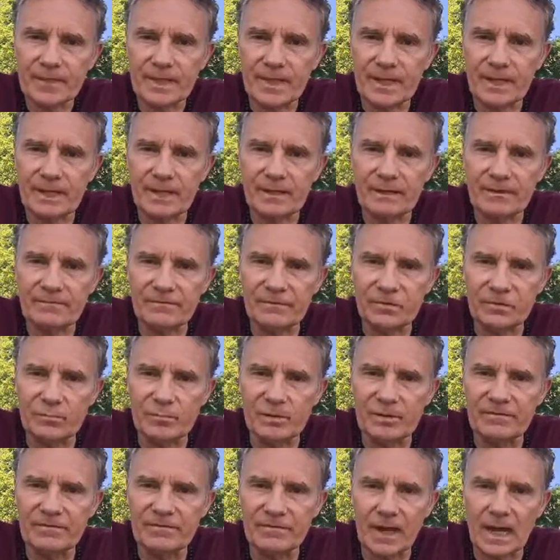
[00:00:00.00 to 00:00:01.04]
And if you've
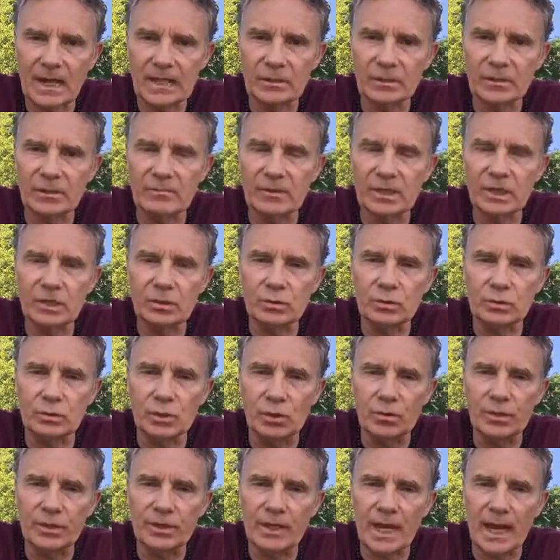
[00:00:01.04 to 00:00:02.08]
been following me, you
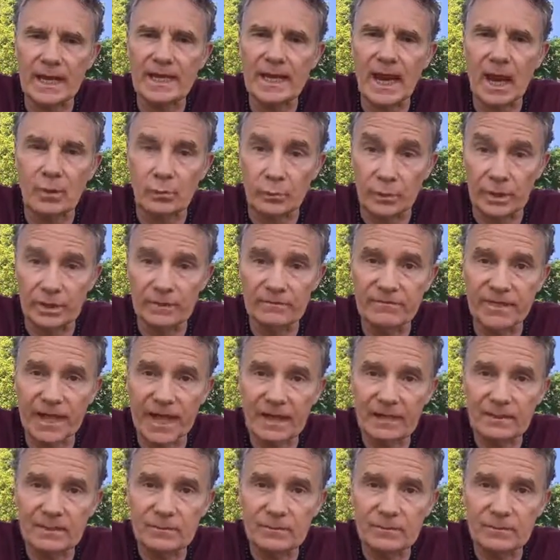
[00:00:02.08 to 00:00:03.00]
know that I got rid of that